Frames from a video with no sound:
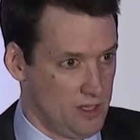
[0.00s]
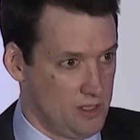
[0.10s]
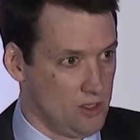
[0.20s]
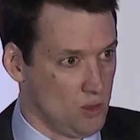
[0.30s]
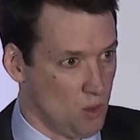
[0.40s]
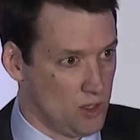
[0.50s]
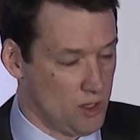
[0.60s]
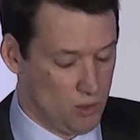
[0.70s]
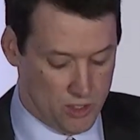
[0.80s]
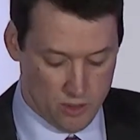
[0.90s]
to the work
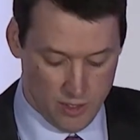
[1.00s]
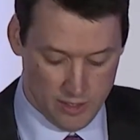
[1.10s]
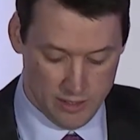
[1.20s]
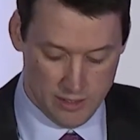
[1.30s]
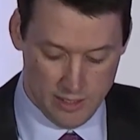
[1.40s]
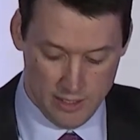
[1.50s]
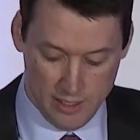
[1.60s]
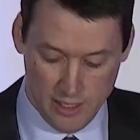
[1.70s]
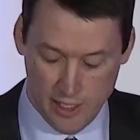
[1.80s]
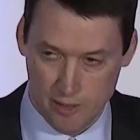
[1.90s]
that we're doing,
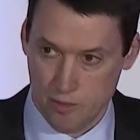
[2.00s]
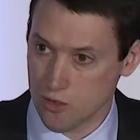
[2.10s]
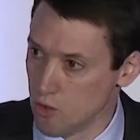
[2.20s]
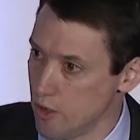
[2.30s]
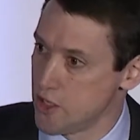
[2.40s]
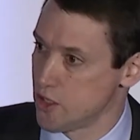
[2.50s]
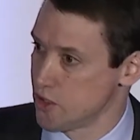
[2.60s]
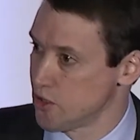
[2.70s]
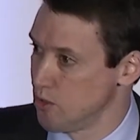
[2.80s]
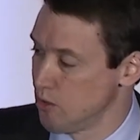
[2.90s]
through
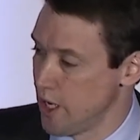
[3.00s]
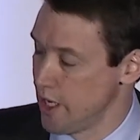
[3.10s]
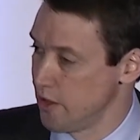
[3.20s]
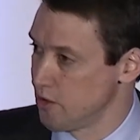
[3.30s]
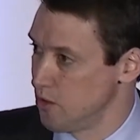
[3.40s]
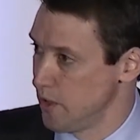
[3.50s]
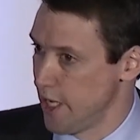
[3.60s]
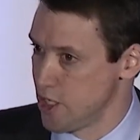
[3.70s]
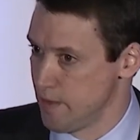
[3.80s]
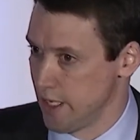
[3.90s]
research, through writing, and through
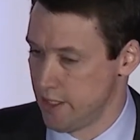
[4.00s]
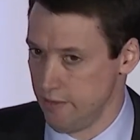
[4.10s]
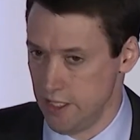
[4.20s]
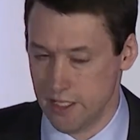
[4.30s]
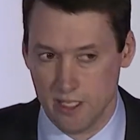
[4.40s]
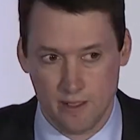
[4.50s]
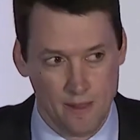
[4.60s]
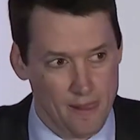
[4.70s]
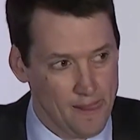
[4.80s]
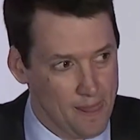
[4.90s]
engagement activities. And
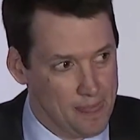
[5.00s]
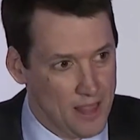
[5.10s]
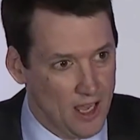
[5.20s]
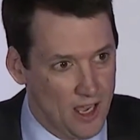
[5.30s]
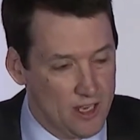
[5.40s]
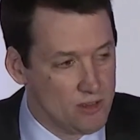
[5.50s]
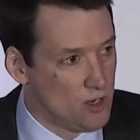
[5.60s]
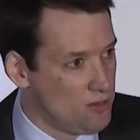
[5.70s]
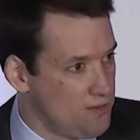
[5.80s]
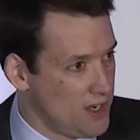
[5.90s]
I don't
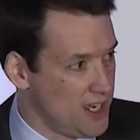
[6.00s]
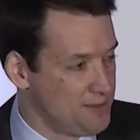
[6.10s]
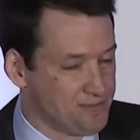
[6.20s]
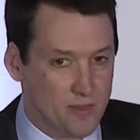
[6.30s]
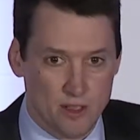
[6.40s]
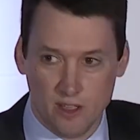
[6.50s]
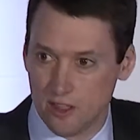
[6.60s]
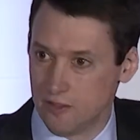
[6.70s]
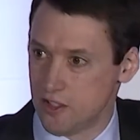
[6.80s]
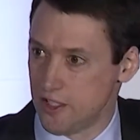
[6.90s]
know if, I'd
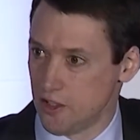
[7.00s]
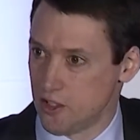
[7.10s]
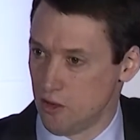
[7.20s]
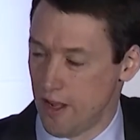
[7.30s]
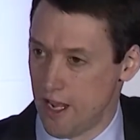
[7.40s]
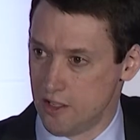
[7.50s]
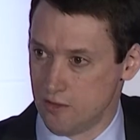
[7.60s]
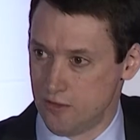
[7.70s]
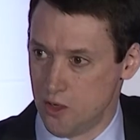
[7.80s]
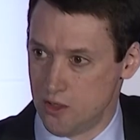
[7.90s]
love to see a show of hands
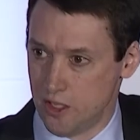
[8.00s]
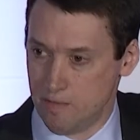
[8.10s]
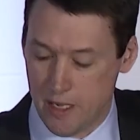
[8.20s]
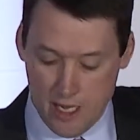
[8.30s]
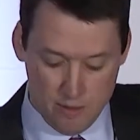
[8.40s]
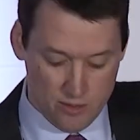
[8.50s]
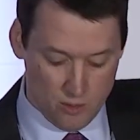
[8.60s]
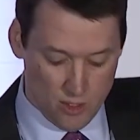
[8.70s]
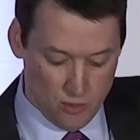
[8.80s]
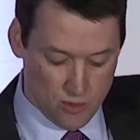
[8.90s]
of folks that have been able to
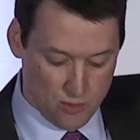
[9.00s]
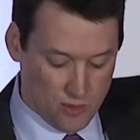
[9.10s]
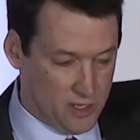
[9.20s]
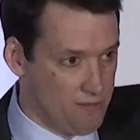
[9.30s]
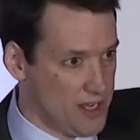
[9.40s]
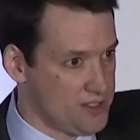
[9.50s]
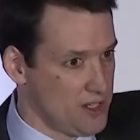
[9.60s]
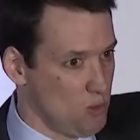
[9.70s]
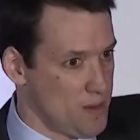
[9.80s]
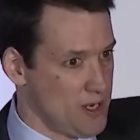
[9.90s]
go through the
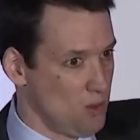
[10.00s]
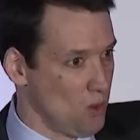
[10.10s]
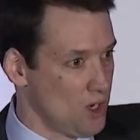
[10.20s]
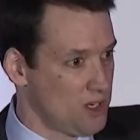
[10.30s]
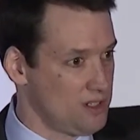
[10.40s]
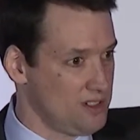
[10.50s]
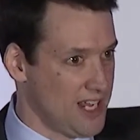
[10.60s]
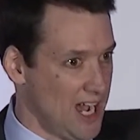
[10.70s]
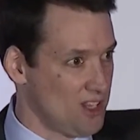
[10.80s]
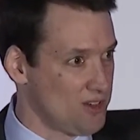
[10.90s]
Advancing Women at Work
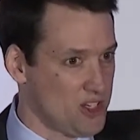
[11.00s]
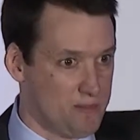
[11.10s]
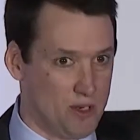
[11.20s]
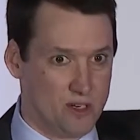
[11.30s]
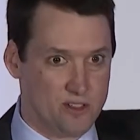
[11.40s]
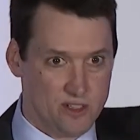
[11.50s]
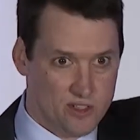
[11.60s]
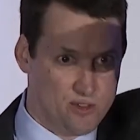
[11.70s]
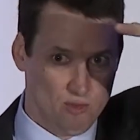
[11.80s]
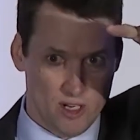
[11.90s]
gallery experience
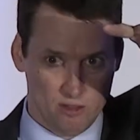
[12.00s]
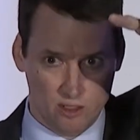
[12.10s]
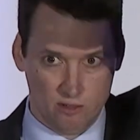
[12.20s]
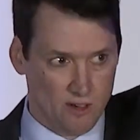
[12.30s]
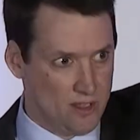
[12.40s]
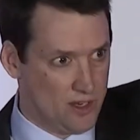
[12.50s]
that's right around